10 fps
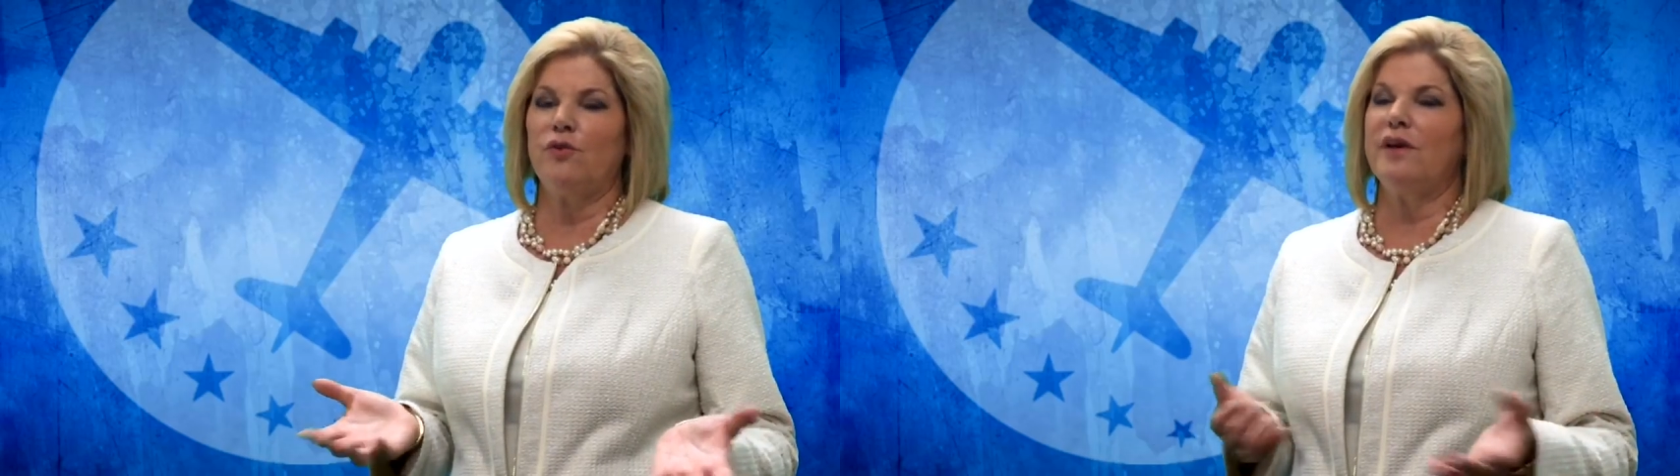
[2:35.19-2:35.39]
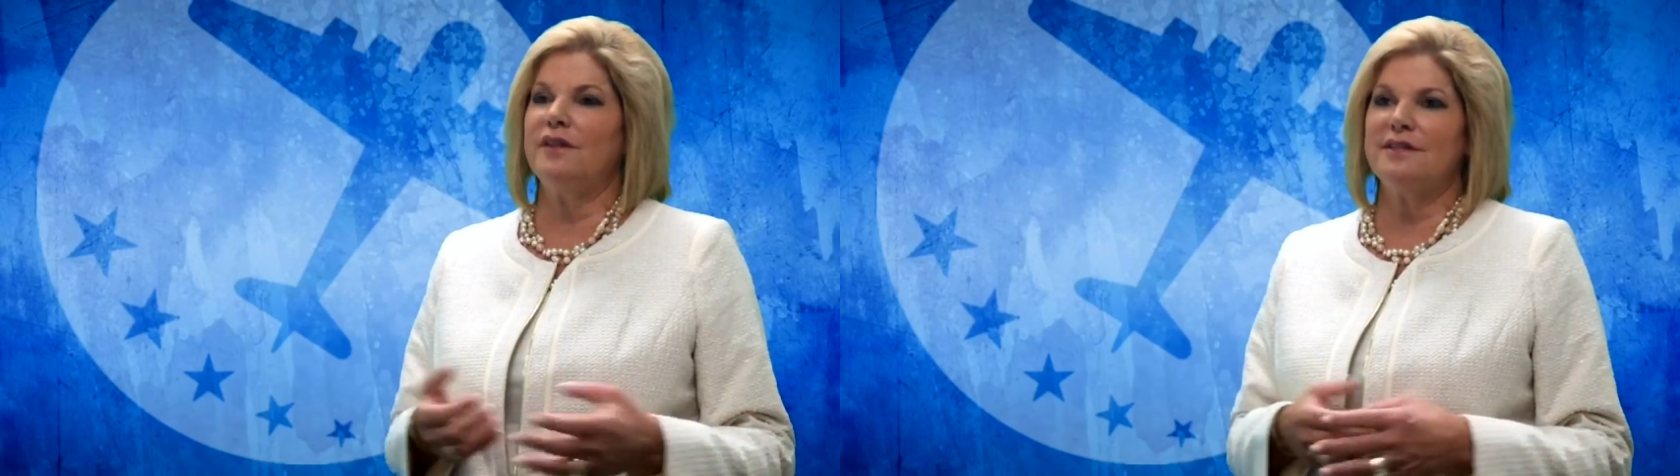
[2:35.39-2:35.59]

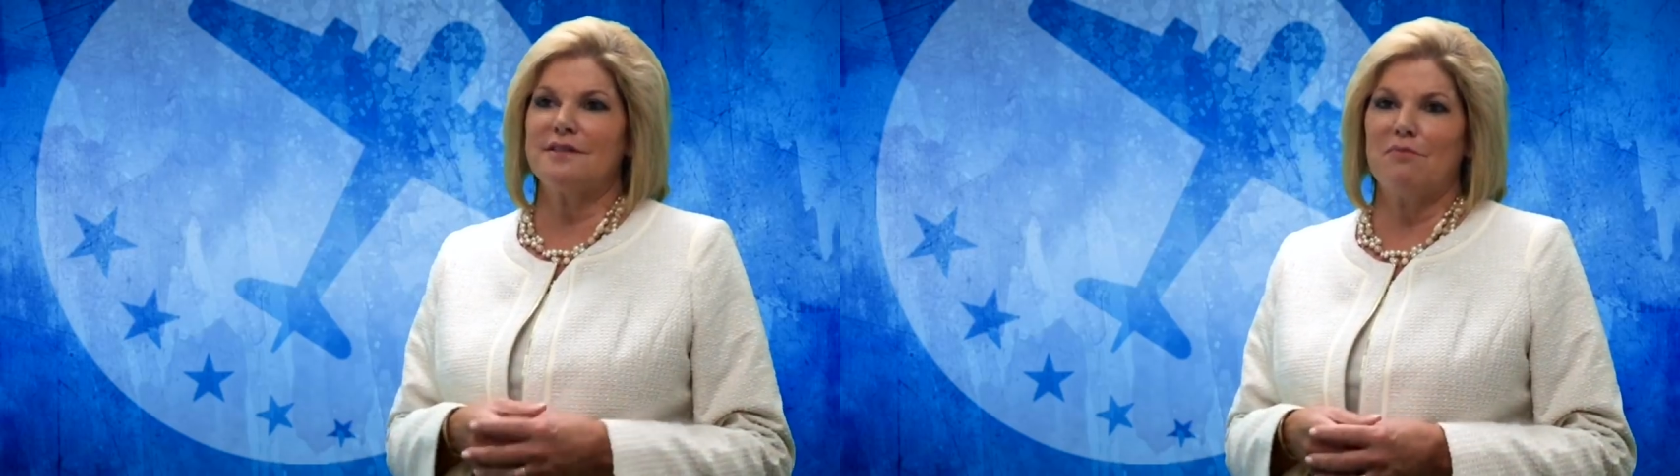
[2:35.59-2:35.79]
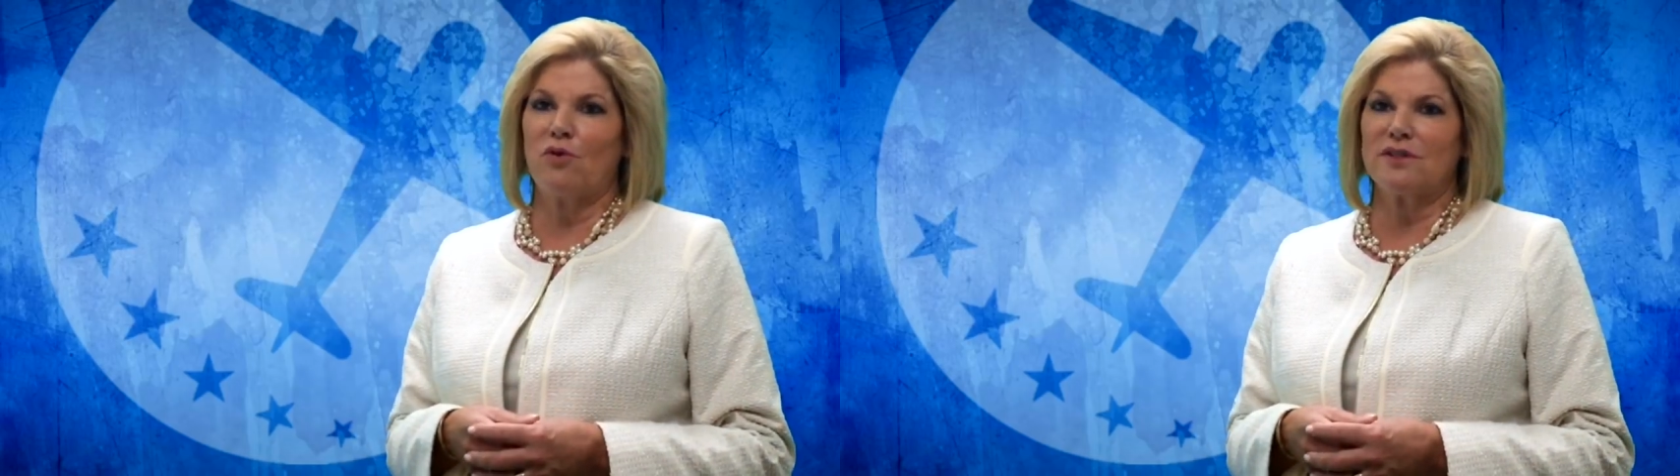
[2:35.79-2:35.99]
in these
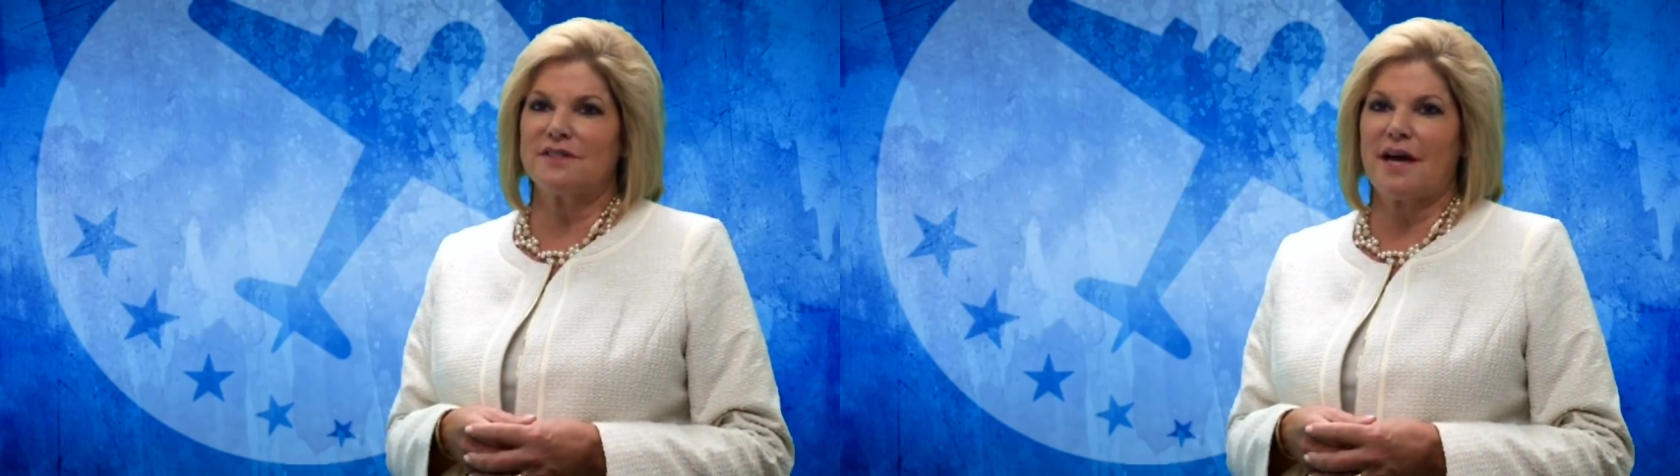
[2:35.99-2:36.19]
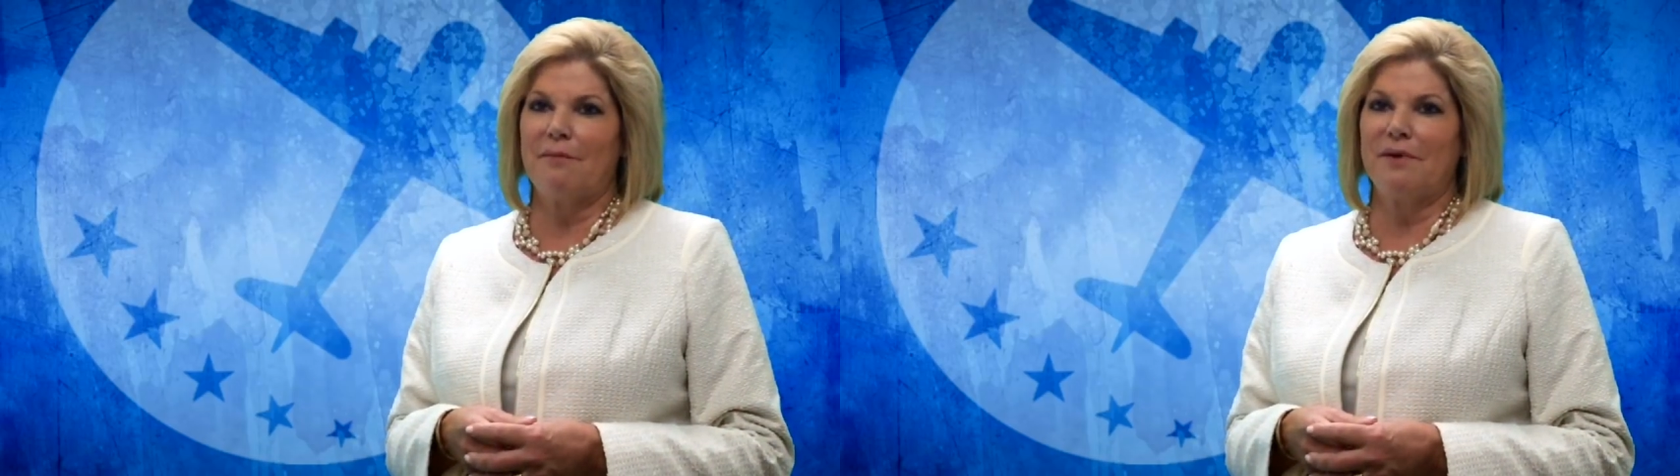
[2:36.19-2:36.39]
important
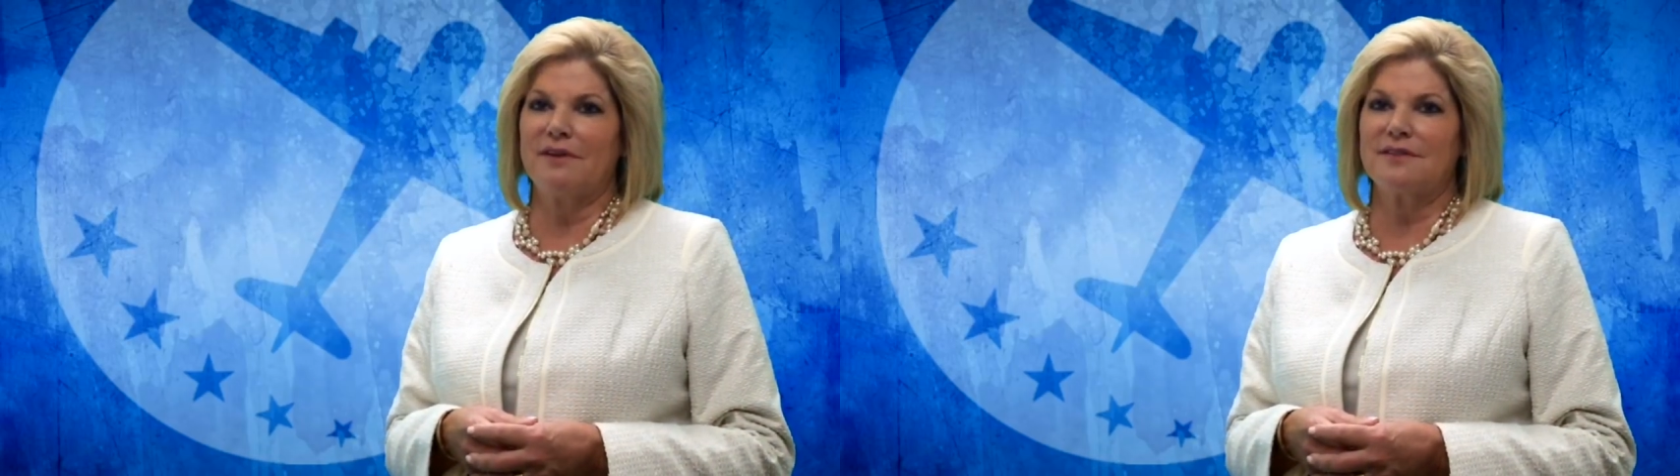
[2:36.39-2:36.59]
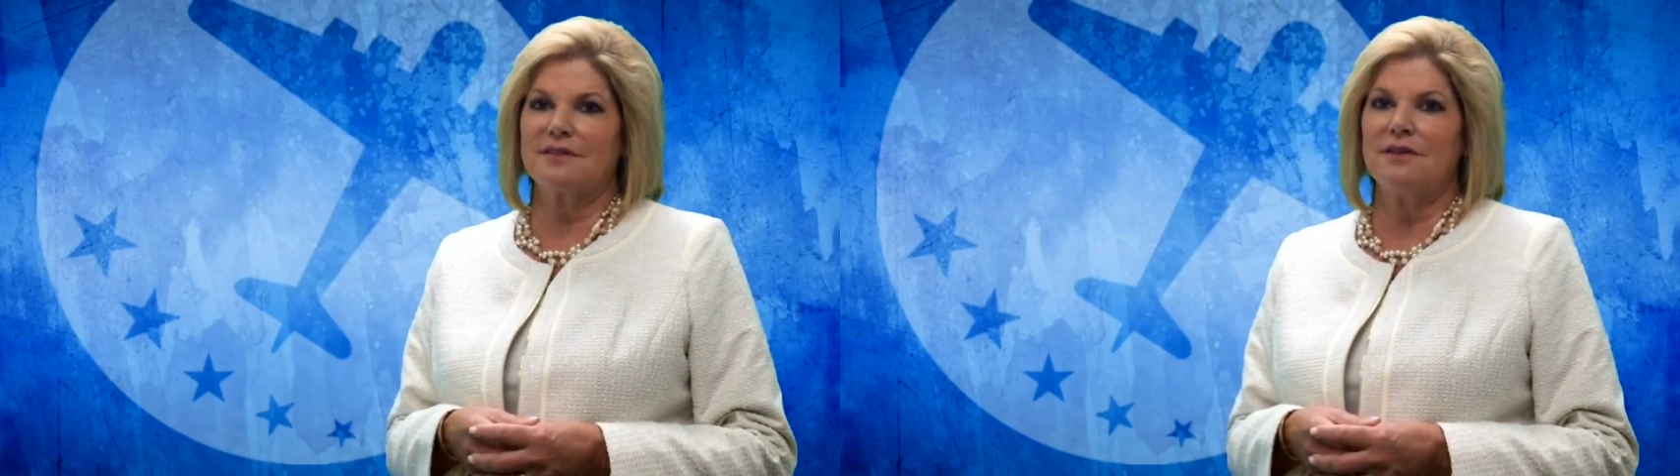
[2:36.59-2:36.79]

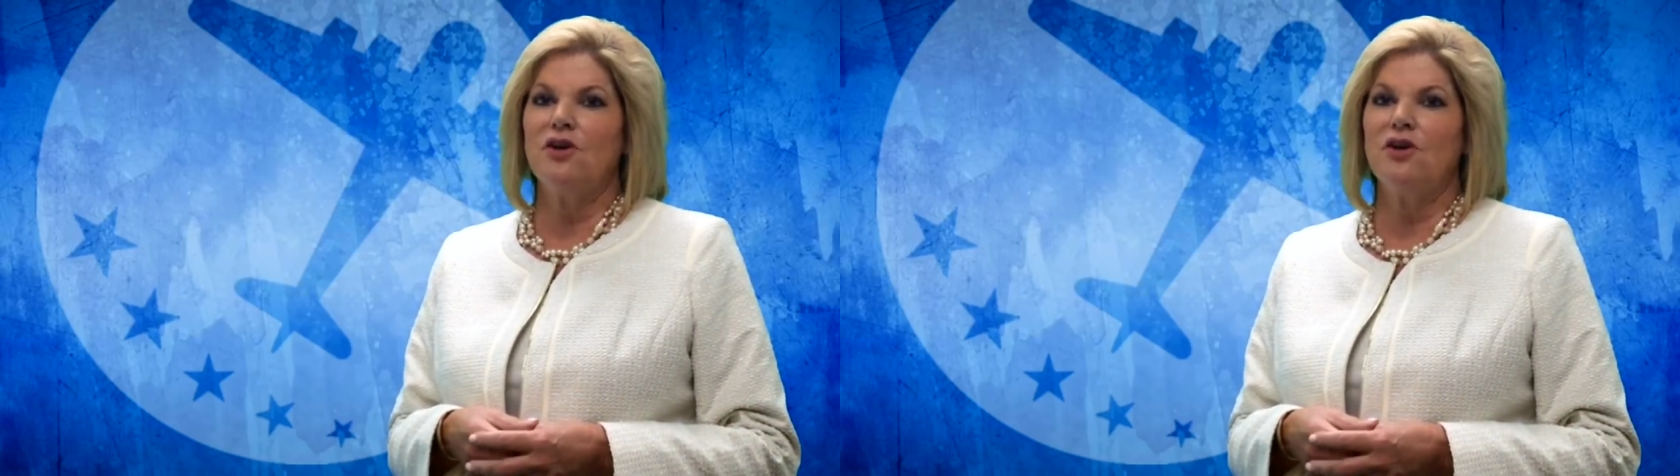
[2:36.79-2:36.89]
topics,